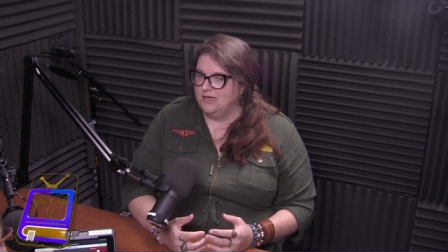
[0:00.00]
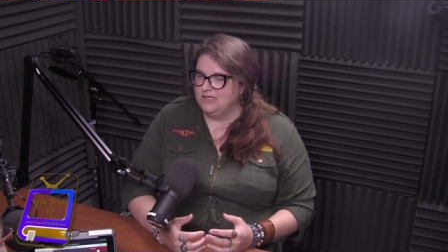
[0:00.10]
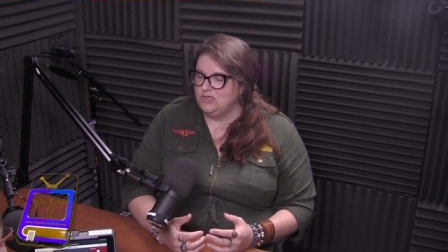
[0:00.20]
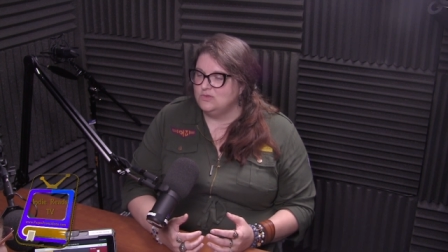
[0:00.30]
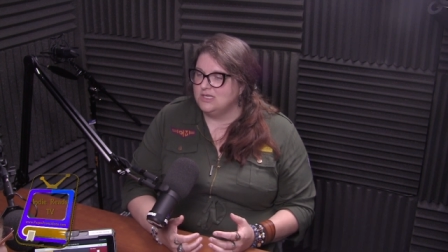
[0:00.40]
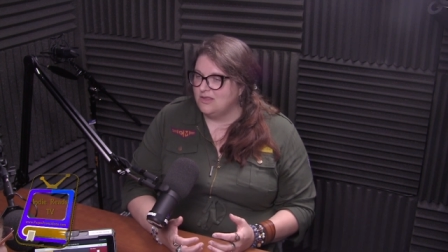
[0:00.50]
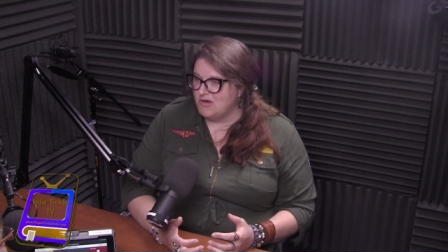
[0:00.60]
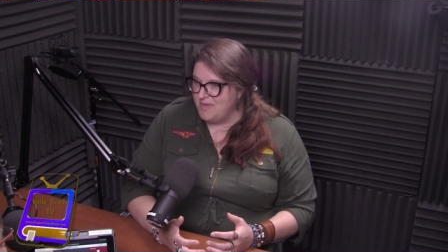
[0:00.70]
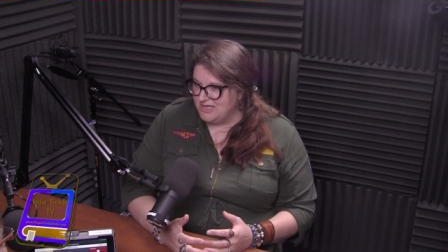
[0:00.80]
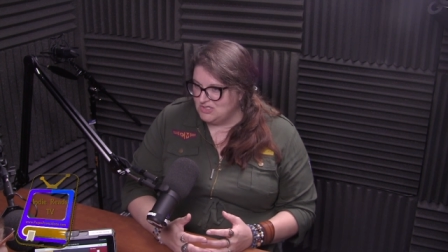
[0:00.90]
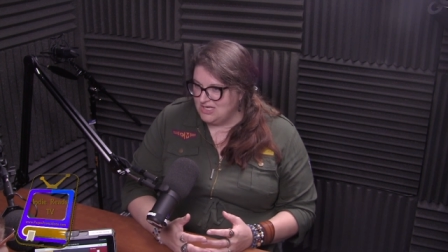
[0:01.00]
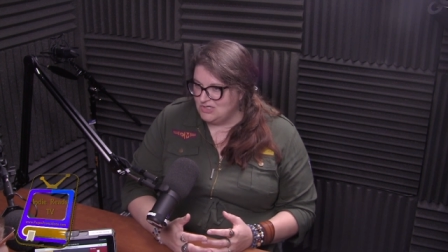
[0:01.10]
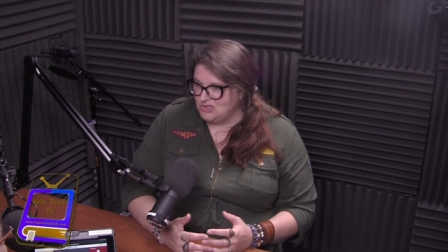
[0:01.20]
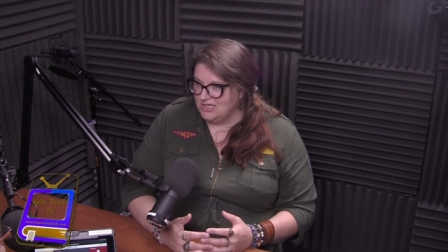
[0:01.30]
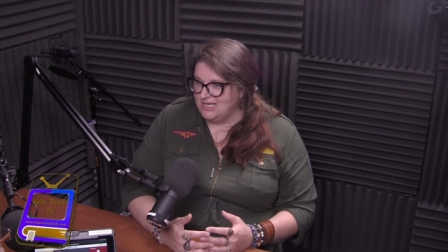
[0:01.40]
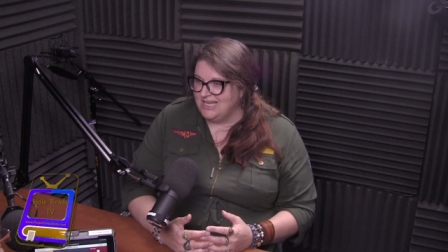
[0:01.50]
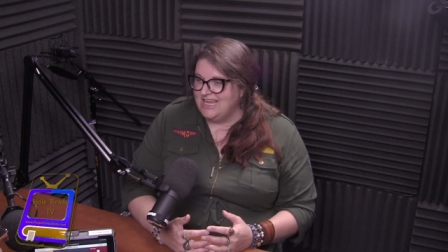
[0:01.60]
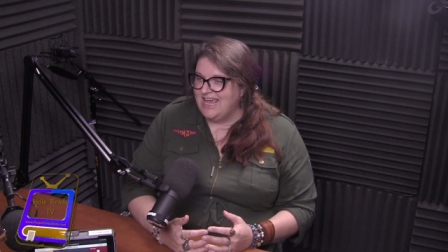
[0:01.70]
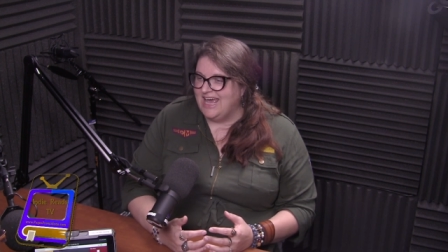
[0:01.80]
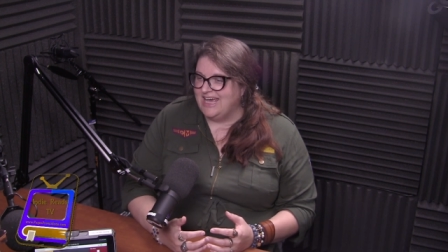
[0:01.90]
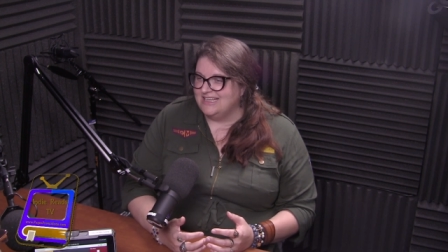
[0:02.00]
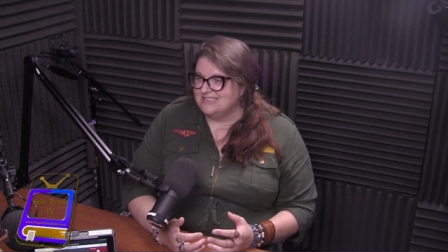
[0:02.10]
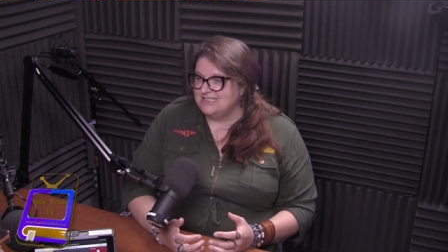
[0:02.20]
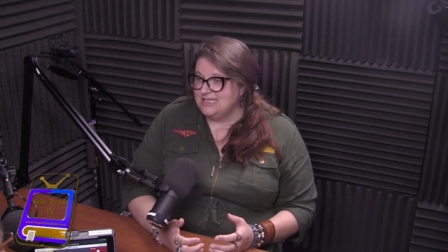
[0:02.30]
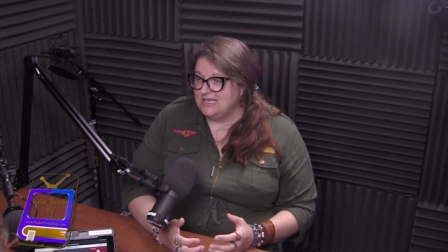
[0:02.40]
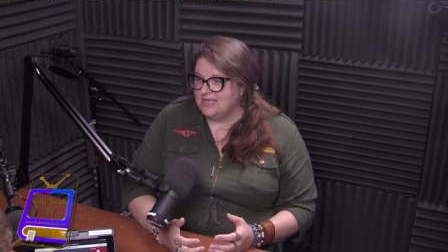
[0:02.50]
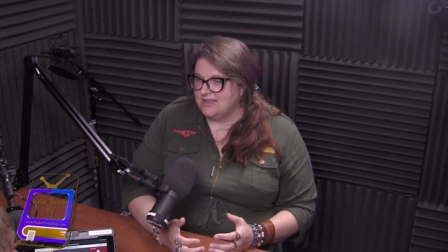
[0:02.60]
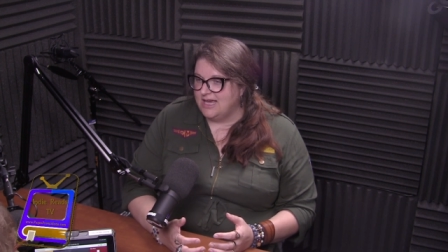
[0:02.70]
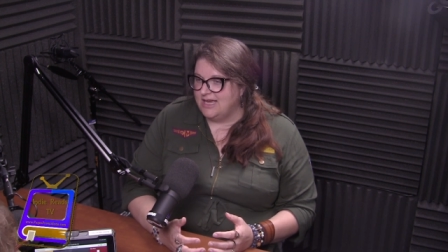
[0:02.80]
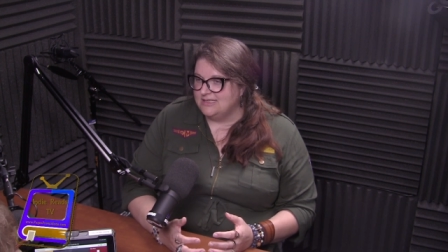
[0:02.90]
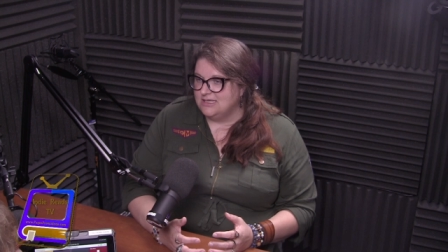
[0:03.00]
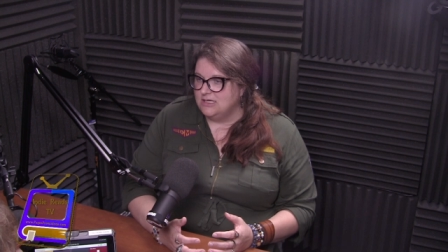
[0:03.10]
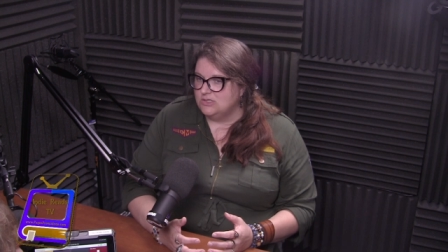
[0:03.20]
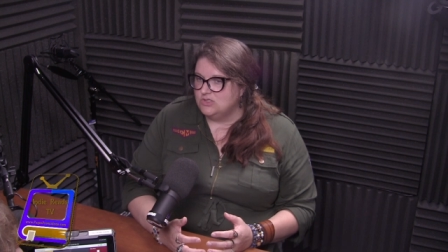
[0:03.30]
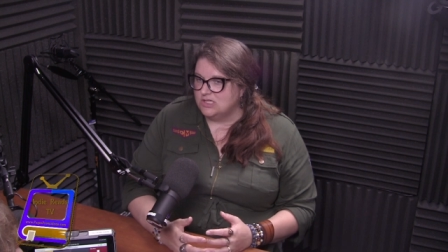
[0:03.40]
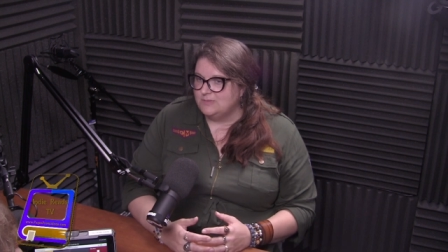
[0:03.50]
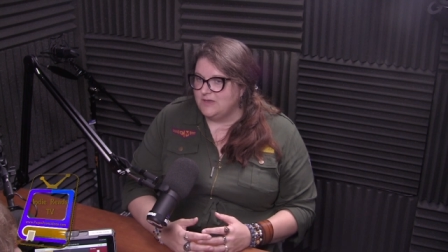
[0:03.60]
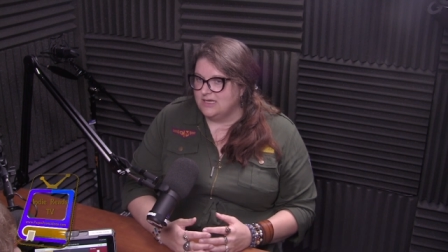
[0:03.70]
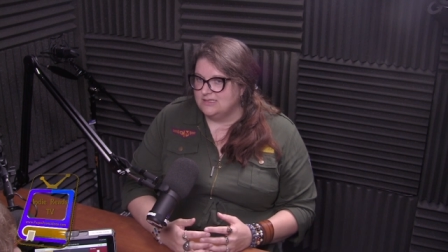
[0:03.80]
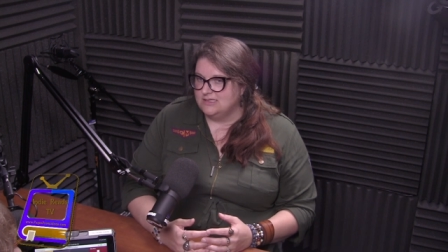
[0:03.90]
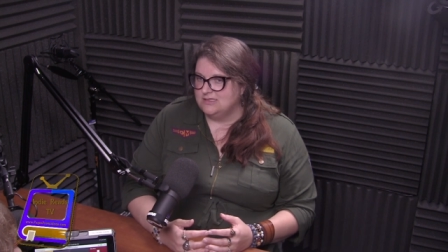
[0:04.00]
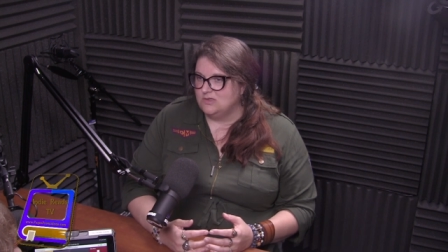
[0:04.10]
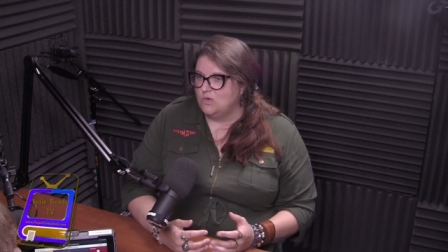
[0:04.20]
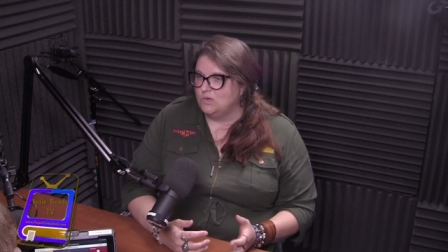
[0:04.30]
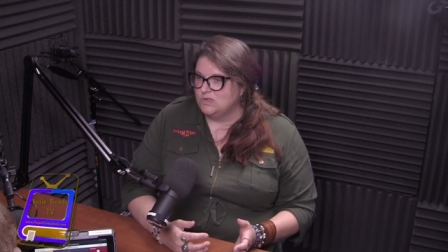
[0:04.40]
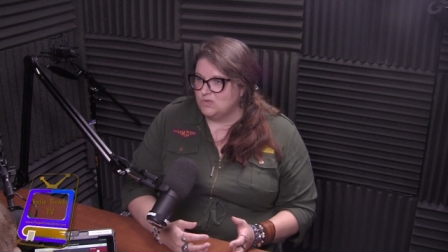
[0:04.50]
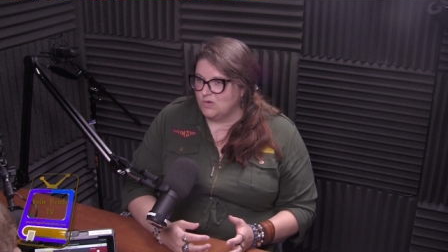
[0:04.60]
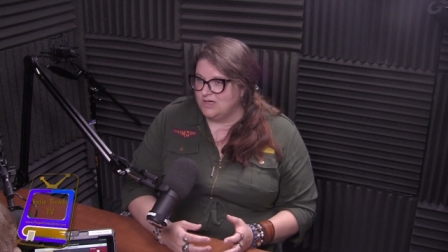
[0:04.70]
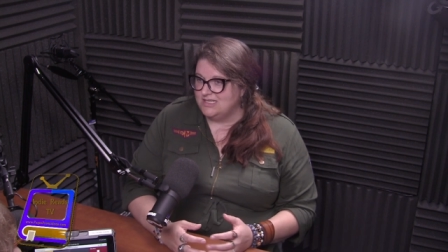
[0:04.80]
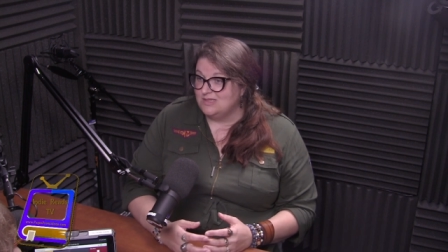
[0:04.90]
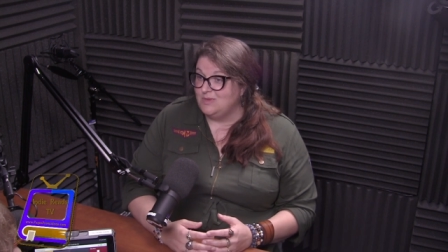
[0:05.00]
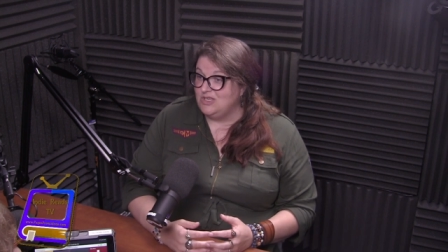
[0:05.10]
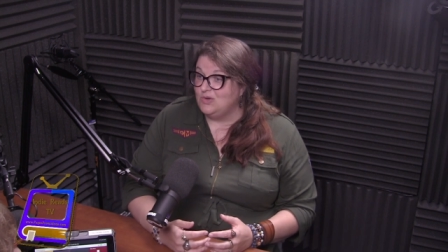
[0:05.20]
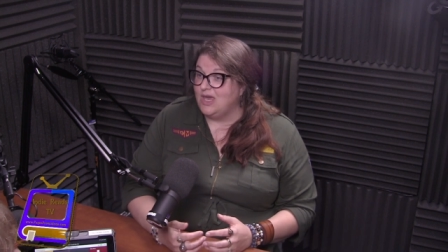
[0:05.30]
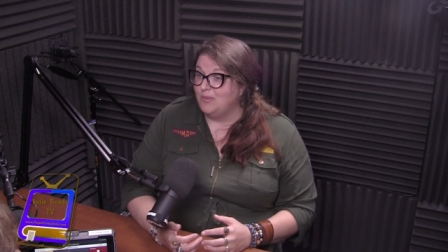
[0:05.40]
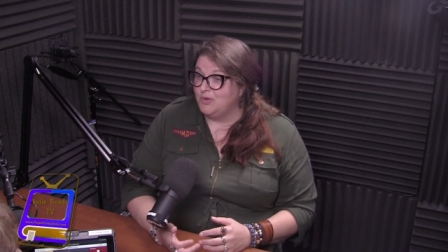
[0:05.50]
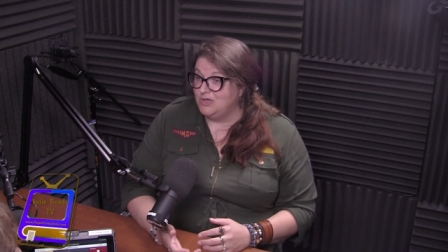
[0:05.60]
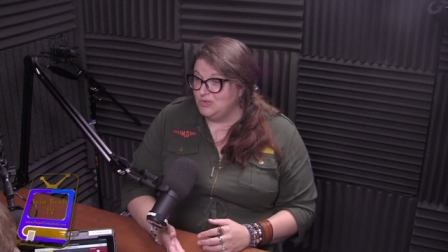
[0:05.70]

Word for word: using their imagination and seeing that just because it's an old story doesn't mean you can't put a new